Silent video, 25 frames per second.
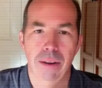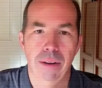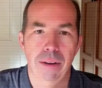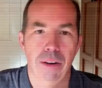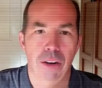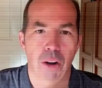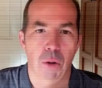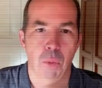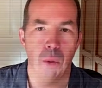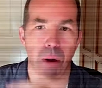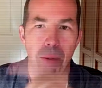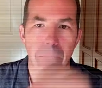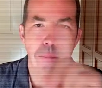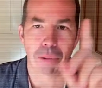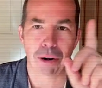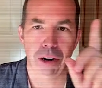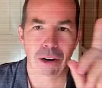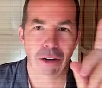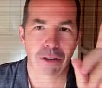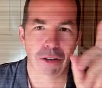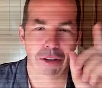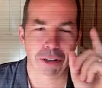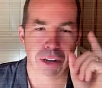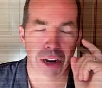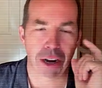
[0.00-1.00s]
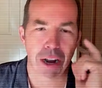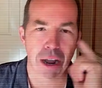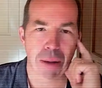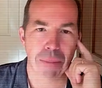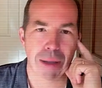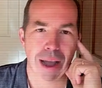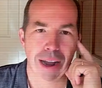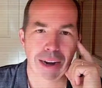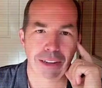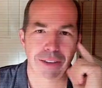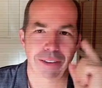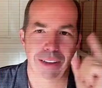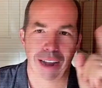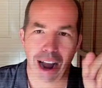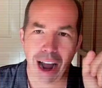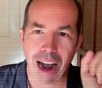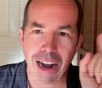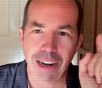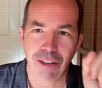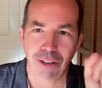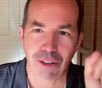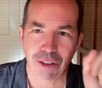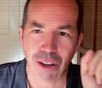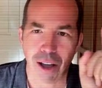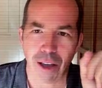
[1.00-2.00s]
You know, one person can come back and say,
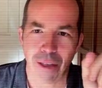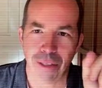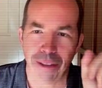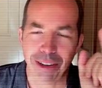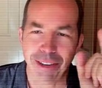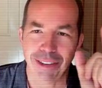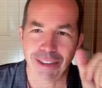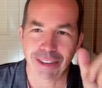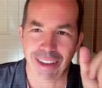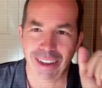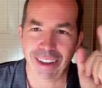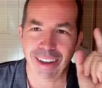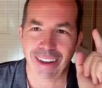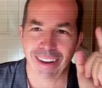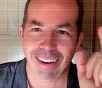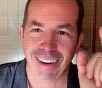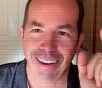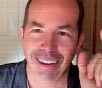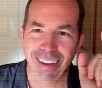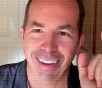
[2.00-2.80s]
"I saw this thing."